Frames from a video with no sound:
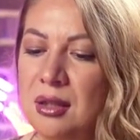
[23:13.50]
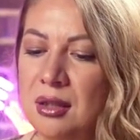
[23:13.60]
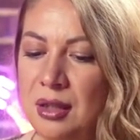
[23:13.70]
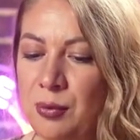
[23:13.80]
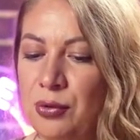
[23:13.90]

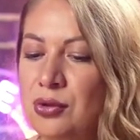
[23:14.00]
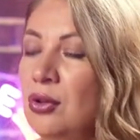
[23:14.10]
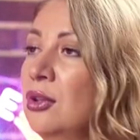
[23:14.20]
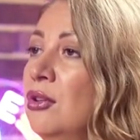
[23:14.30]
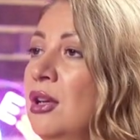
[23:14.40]
he put all
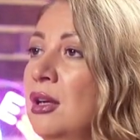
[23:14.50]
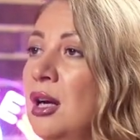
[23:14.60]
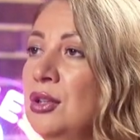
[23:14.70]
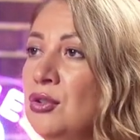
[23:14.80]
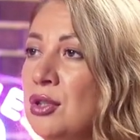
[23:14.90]
the 3
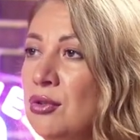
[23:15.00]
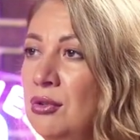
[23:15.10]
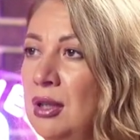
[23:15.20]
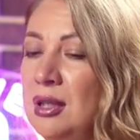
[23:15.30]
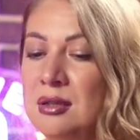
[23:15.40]
countries on
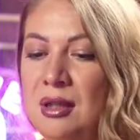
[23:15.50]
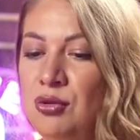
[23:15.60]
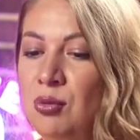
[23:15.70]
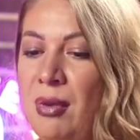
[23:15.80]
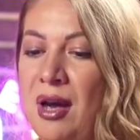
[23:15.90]
the list, and
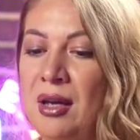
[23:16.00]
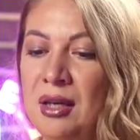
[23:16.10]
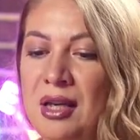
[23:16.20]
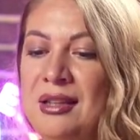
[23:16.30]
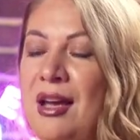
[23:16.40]
Dubai
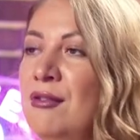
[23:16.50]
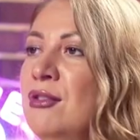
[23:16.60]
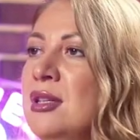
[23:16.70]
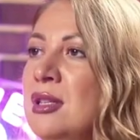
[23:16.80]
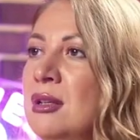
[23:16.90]
in
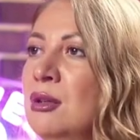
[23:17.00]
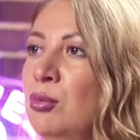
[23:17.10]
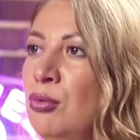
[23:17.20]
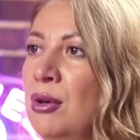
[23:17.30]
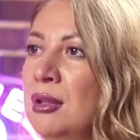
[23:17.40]
every single
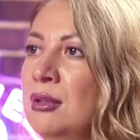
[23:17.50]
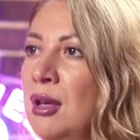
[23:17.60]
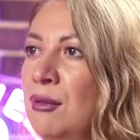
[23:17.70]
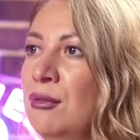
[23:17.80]
point came